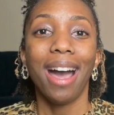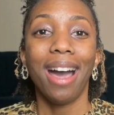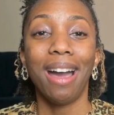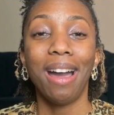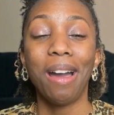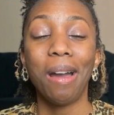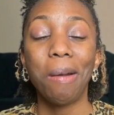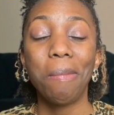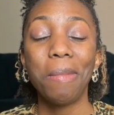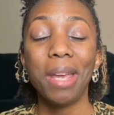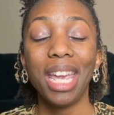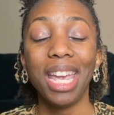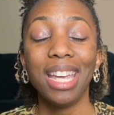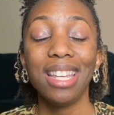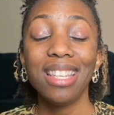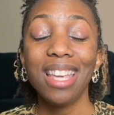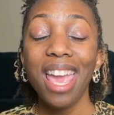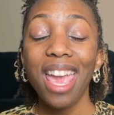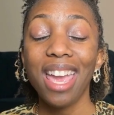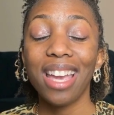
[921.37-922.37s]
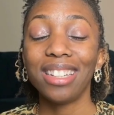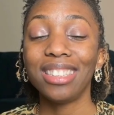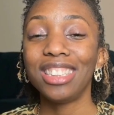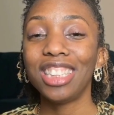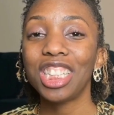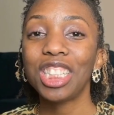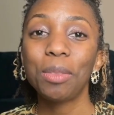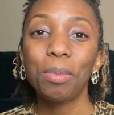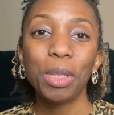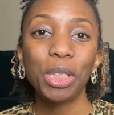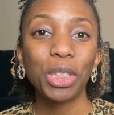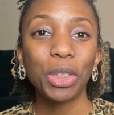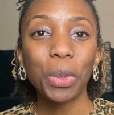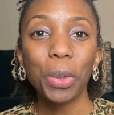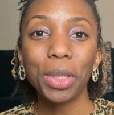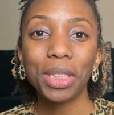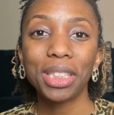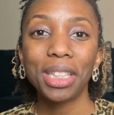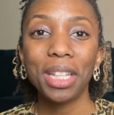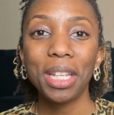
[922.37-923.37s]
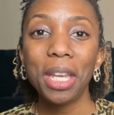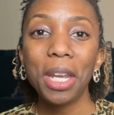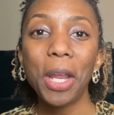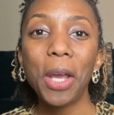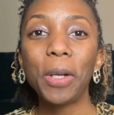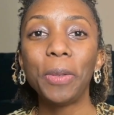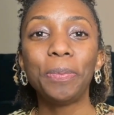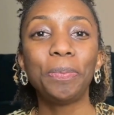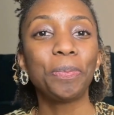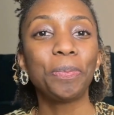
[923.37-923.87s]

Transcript: And yeah, just be sure to, you know,